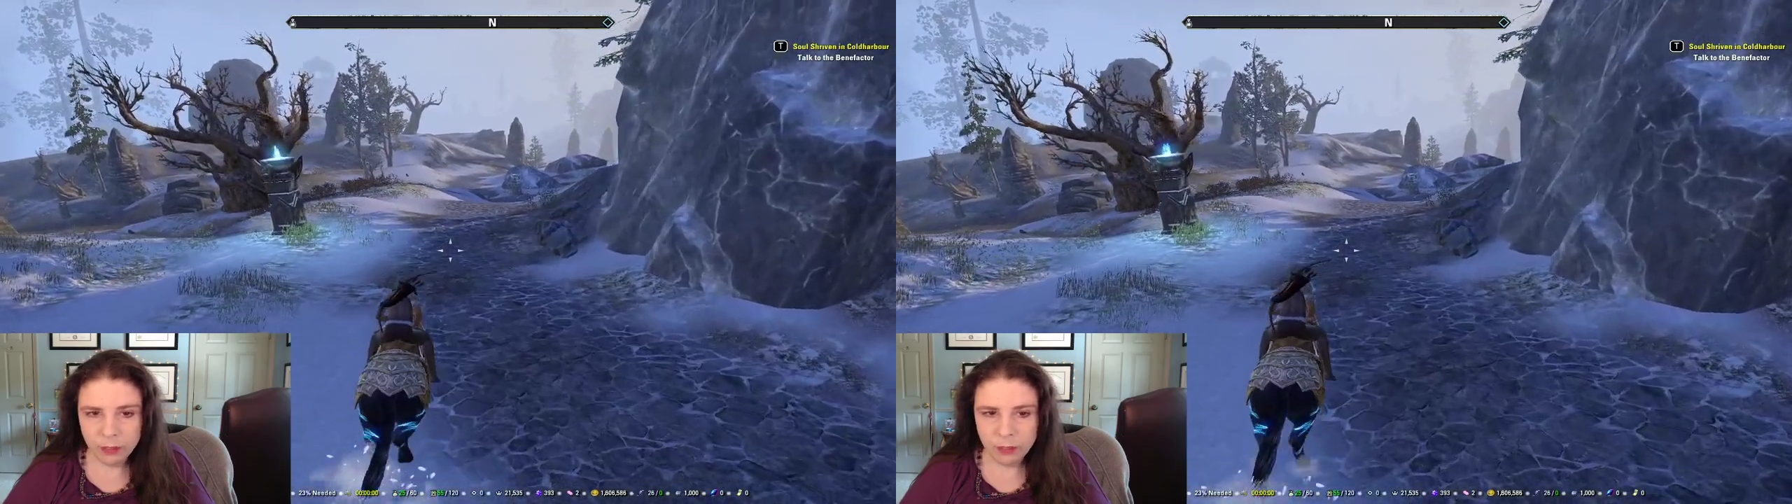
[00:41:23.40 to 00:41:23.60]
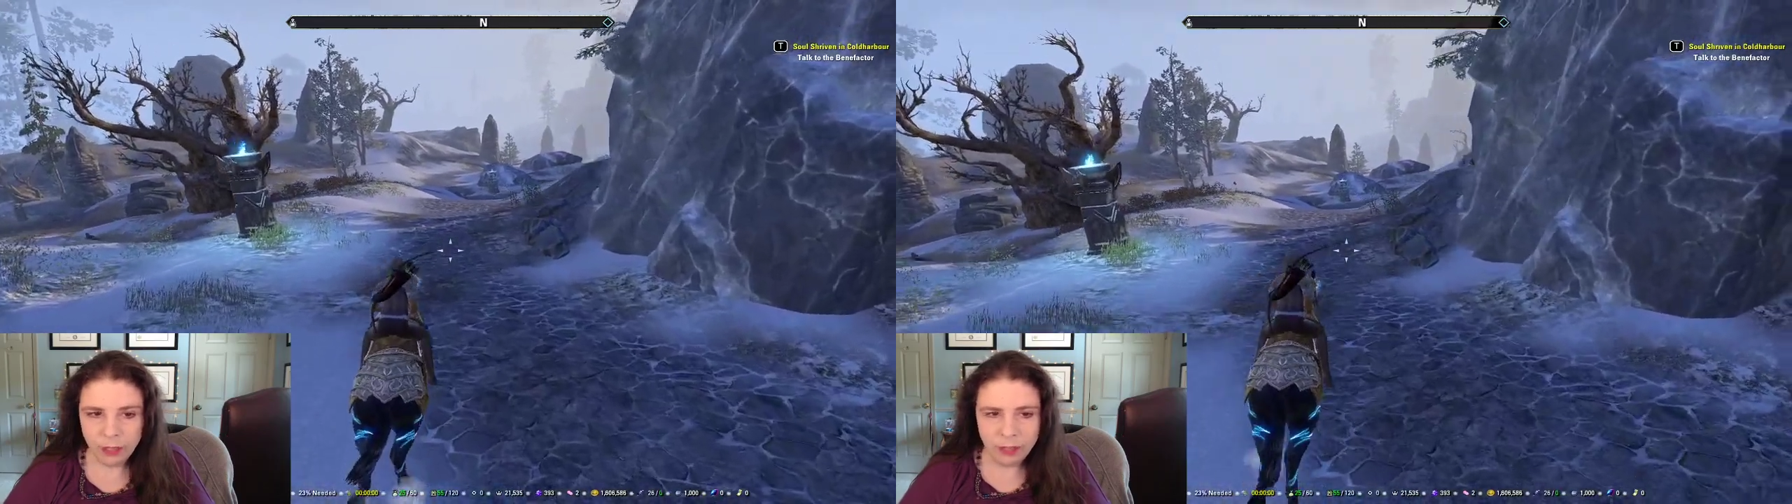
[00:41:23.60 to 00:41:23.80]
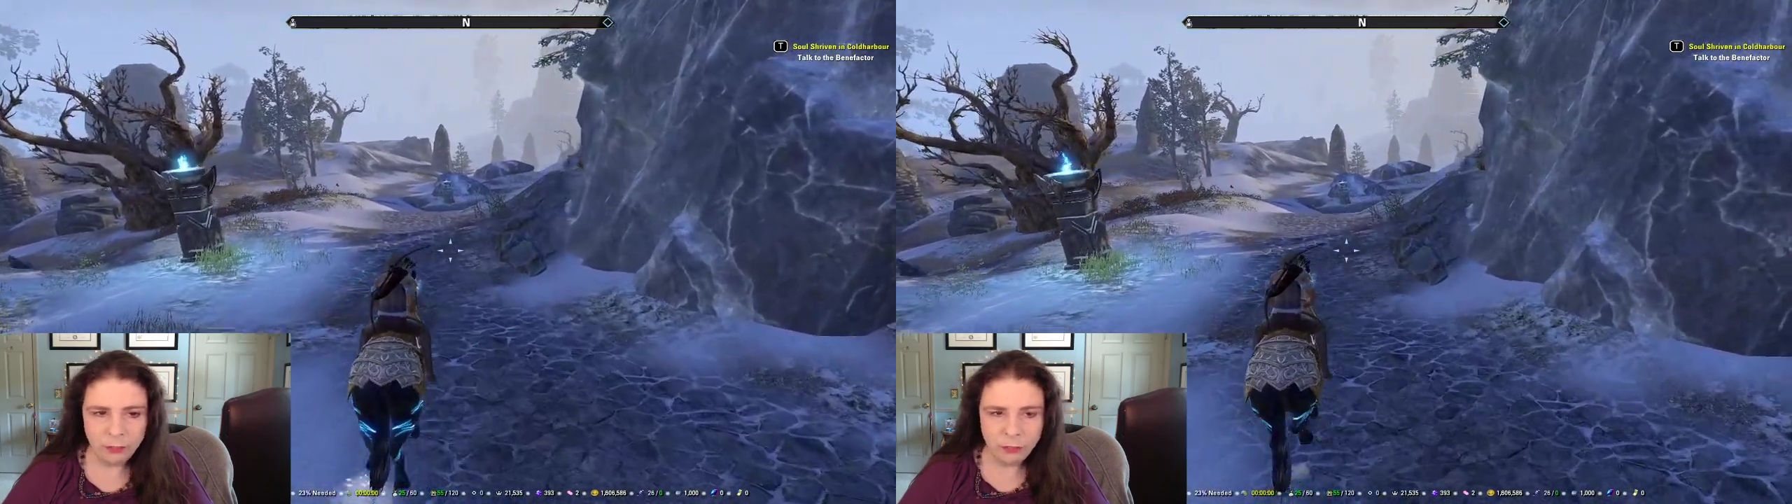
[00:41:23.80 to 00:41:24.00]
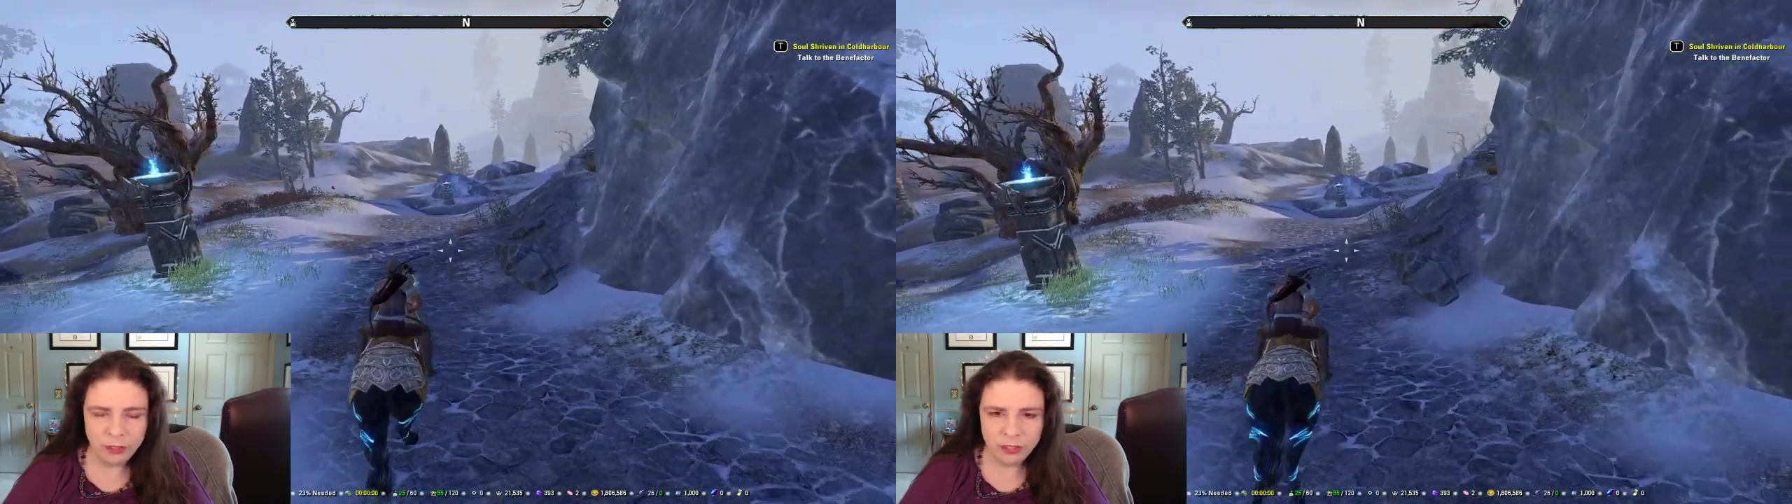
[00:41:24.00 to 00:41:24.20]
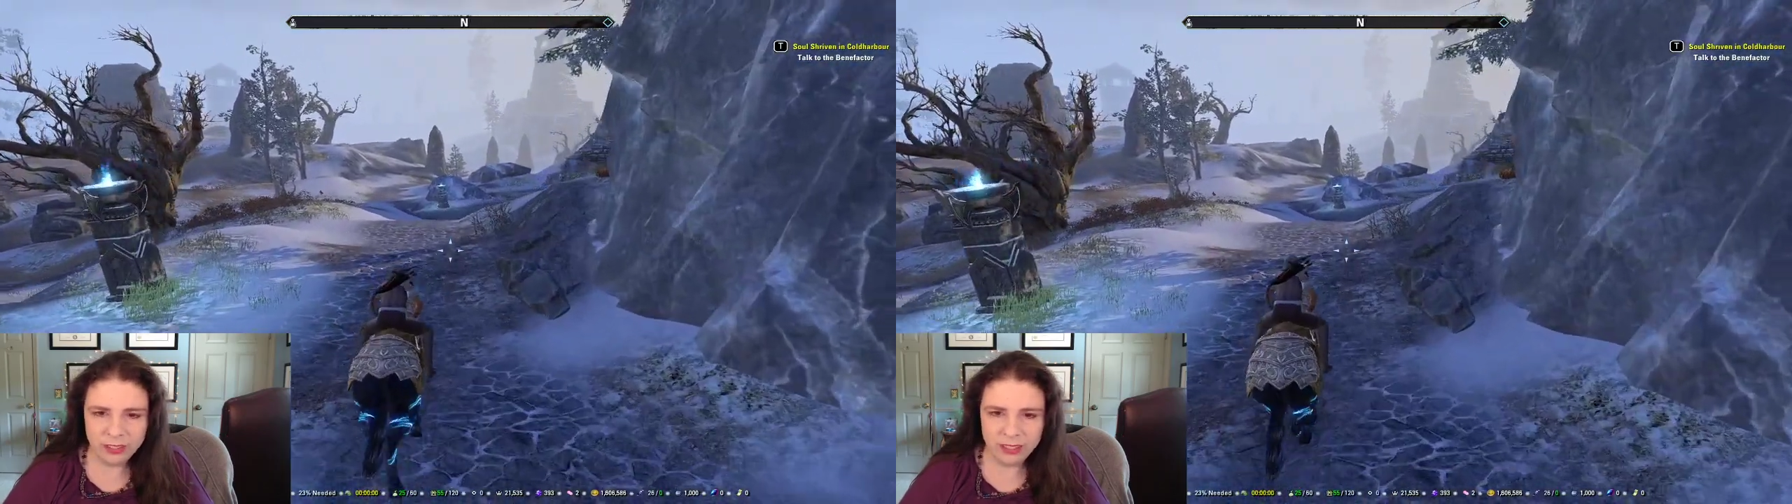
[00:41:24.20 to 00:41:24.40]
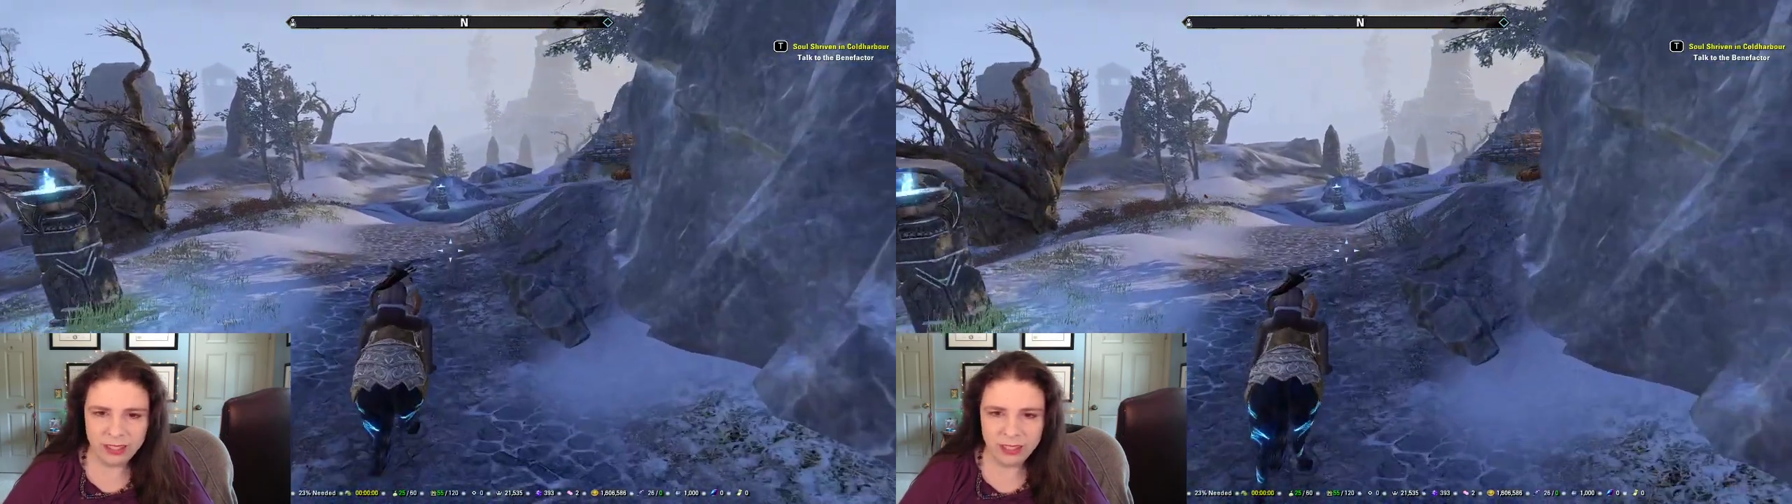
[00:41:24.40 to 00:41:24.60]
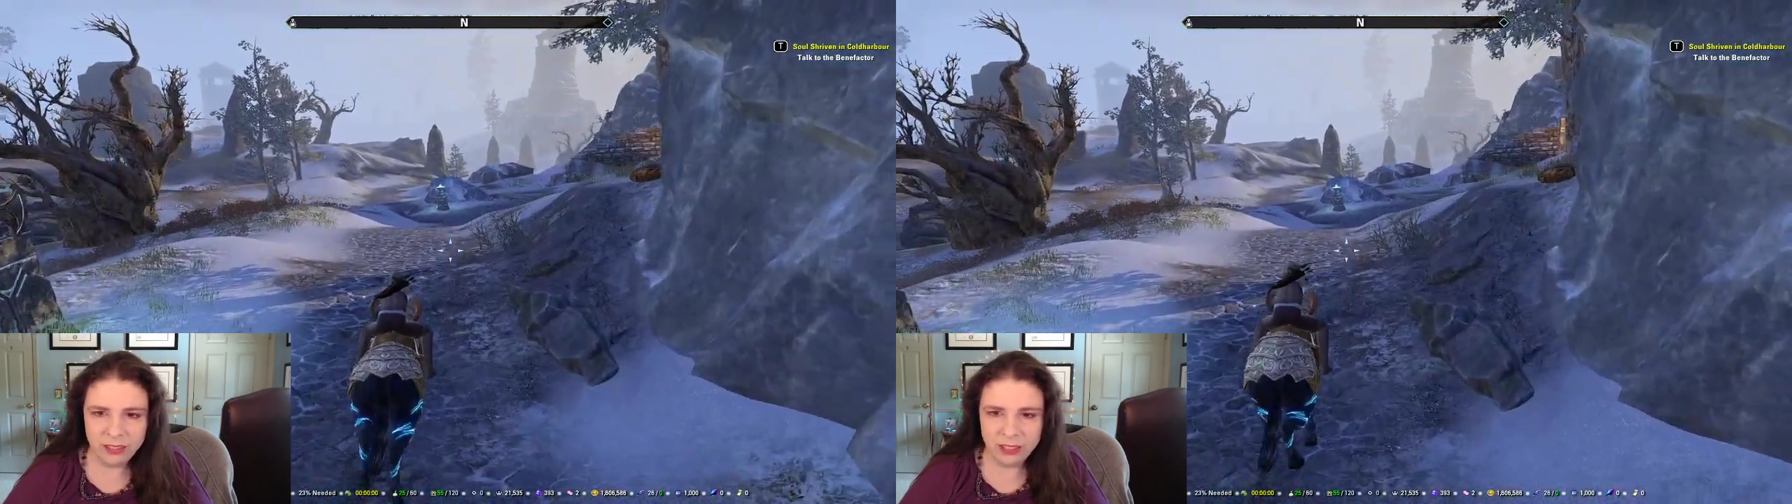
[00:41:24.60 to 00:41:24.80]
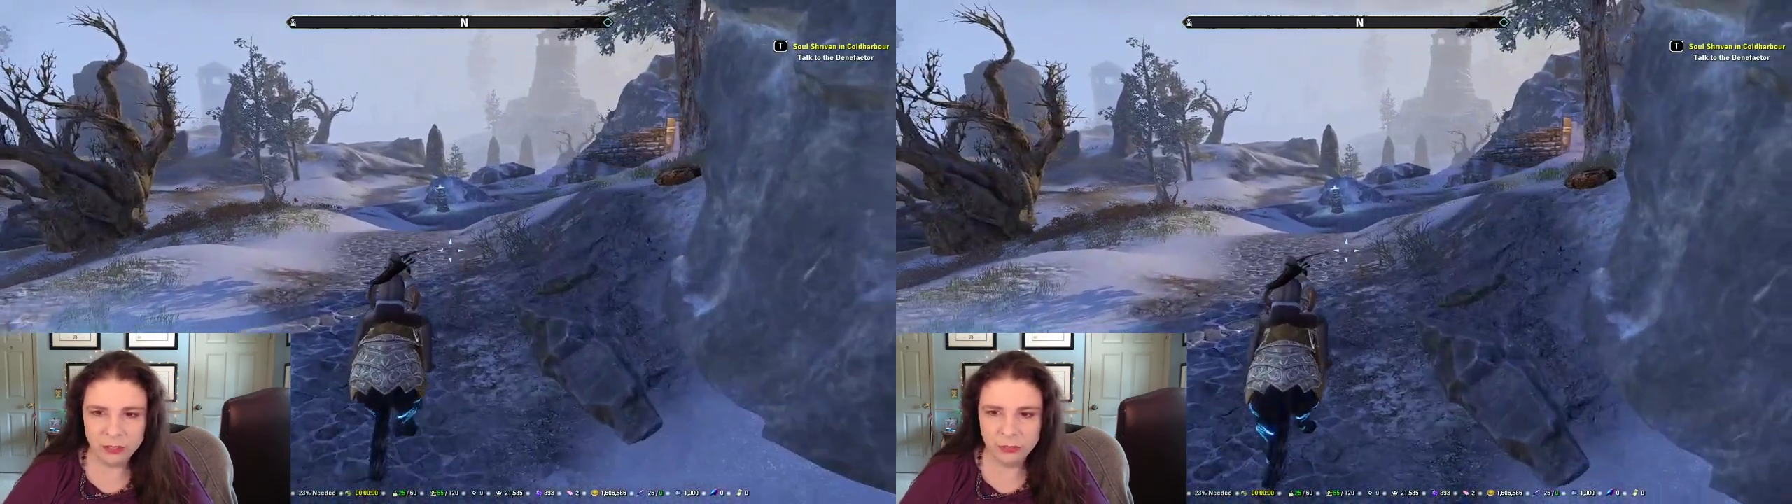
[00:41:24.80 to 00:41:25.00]
I don't understand how they
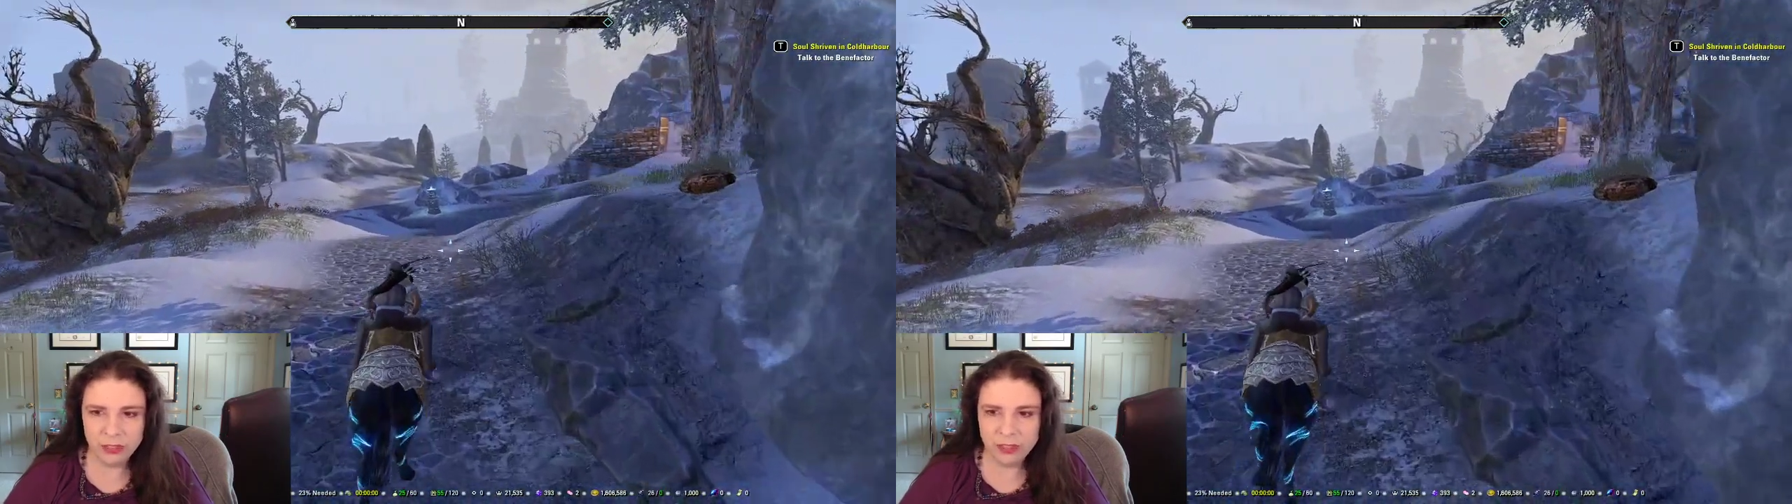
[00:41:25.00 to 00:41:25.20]
could fix